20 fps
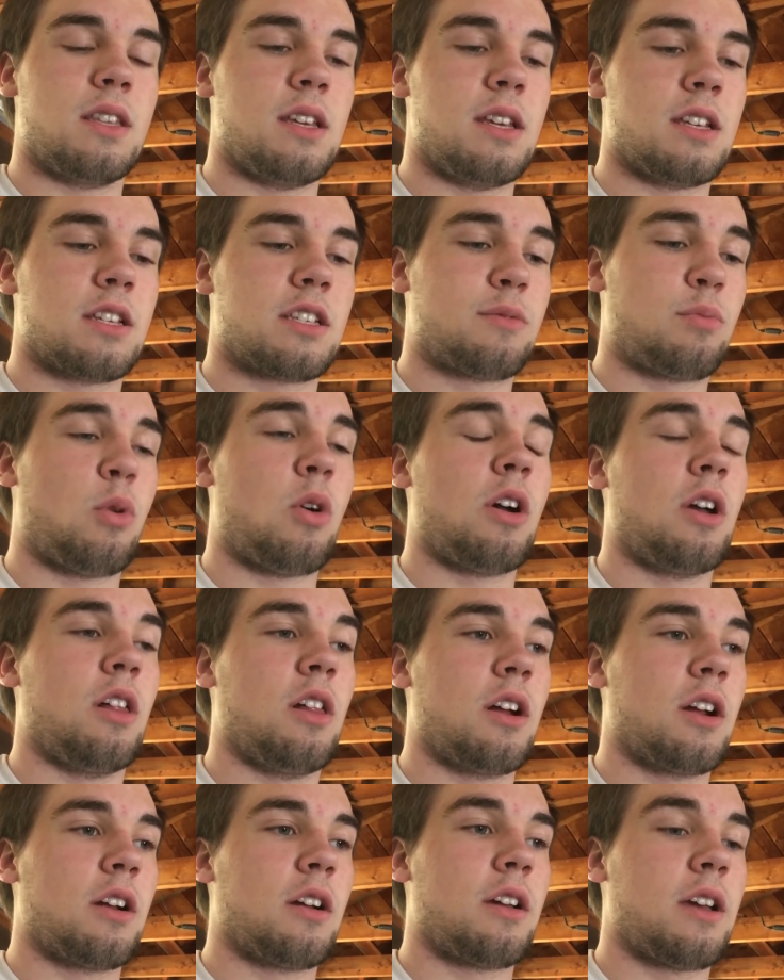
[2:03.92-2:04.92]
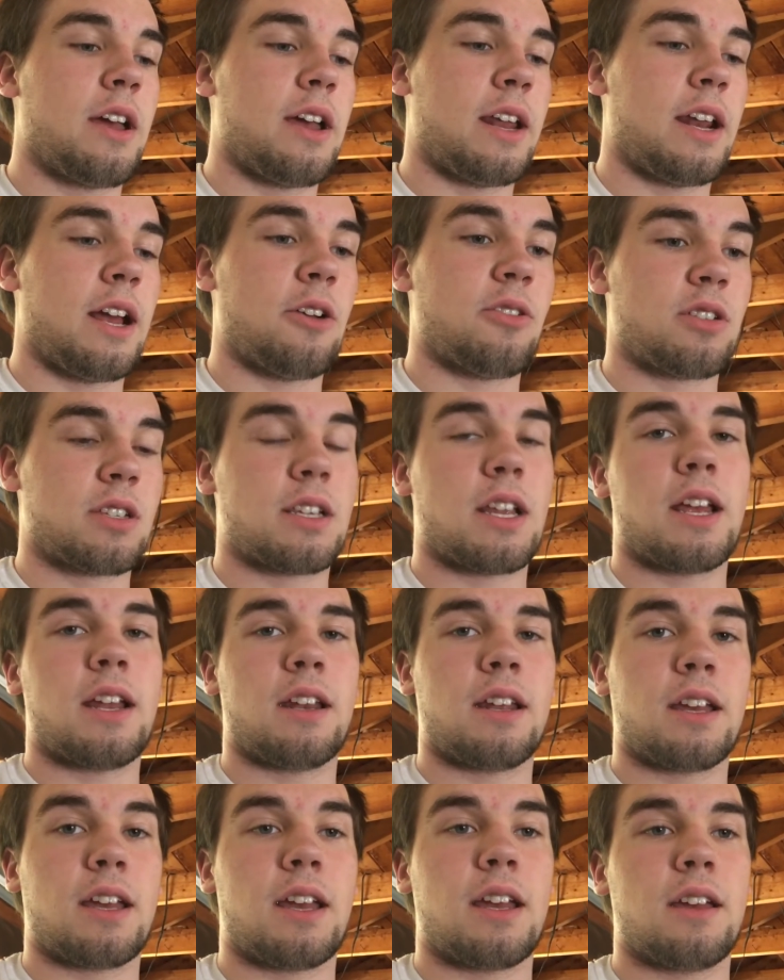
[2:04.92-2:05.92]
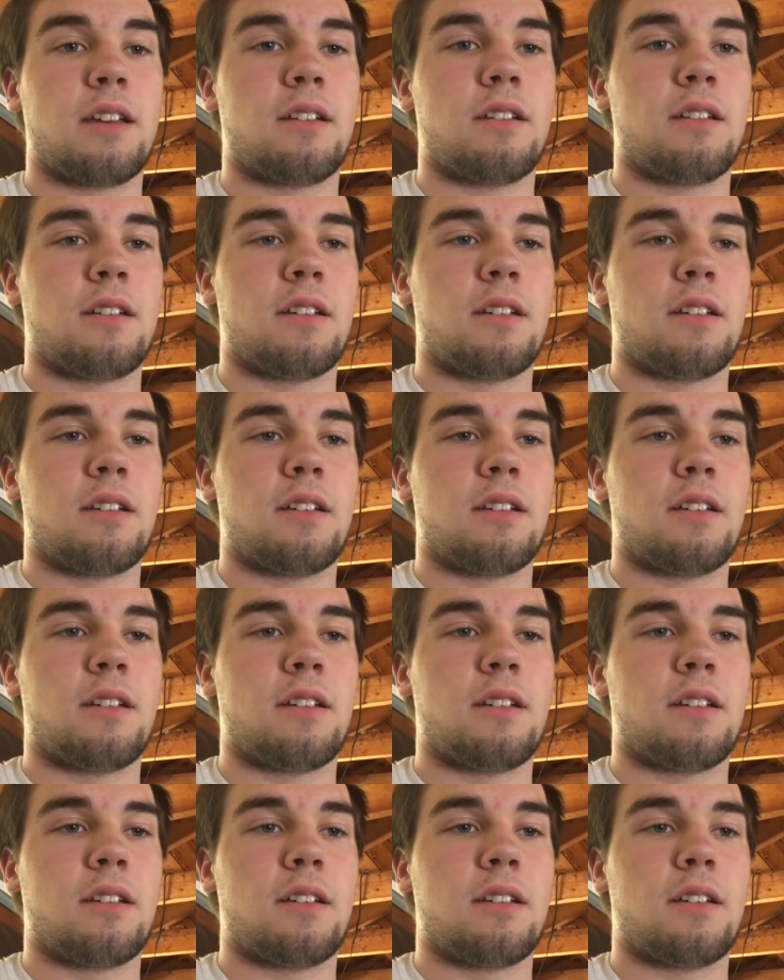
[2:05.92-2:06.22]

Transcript: the spoiler, and I was sanding it,